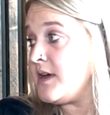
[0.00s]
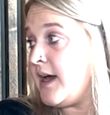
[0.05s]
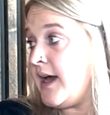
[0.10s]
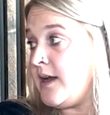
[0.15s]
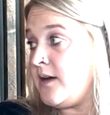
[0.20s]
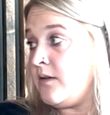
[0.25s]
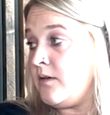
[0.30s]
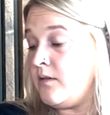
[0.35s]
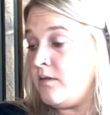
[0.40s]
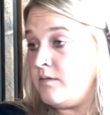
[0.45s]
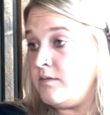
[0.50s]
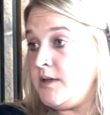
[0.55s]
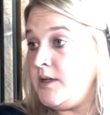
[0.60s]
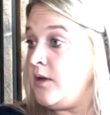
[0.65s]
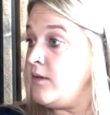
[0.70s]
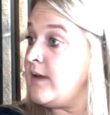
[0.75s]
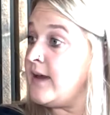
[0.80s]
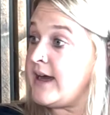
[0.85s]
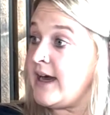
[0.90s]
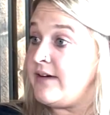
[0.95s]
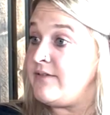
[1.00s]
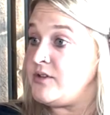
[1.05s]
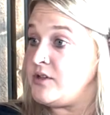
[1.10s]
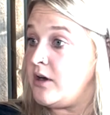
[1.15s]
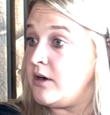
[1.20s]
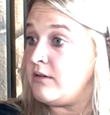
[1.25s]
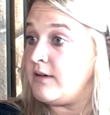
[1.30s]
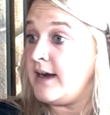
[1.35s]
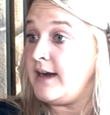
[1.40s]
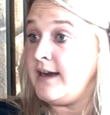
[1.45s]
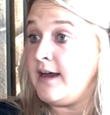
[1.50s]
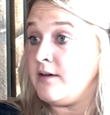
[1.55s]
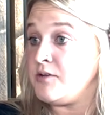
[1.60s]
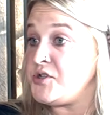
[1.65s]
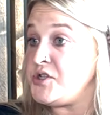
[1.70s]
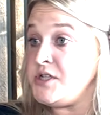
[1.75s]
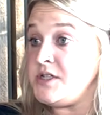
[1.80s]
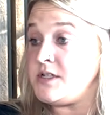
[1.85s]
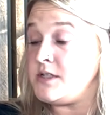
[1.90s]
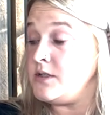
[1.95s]
I don't, like I have a dog right now.
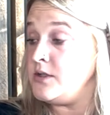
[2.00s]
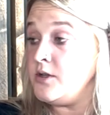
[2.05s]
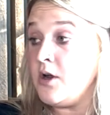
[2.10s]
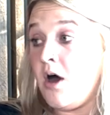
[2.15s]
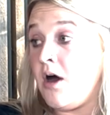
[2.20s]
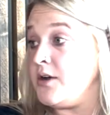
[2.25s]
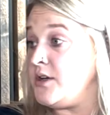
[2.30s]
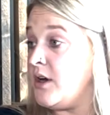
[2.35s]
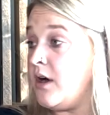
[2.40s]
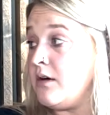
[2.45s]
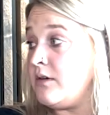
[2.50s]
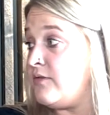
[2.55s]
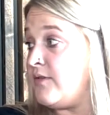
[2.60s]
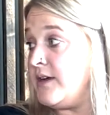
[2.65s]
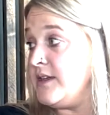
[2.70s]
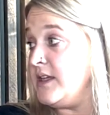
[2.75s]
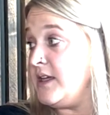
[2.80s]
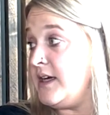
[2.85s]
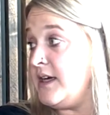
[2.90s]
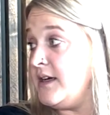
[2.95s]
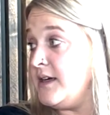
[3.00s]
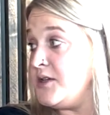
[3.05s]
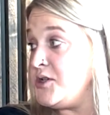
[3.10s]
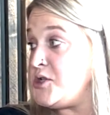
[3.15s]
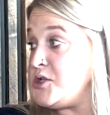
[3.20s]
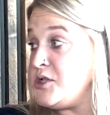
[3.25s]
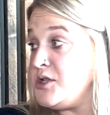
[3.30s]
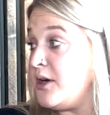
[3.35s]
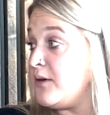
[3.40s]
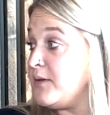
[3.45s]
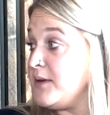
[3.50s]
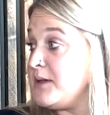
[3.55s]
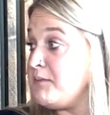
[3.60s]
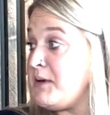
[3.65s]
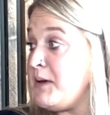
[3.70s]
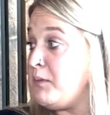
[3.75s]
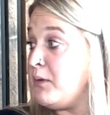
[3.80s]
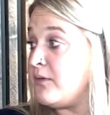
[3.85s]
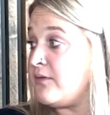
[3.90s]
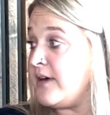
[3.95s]
She's not dog friendly and she's not really
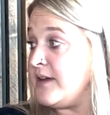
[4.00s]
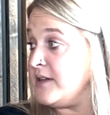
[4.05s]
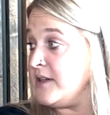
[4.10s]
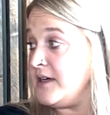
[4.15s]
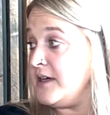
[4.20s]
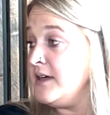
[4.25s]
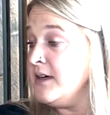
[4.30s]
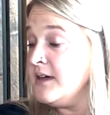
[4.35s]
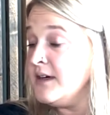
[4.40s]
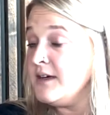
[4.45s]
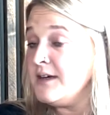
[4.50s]
people friendly.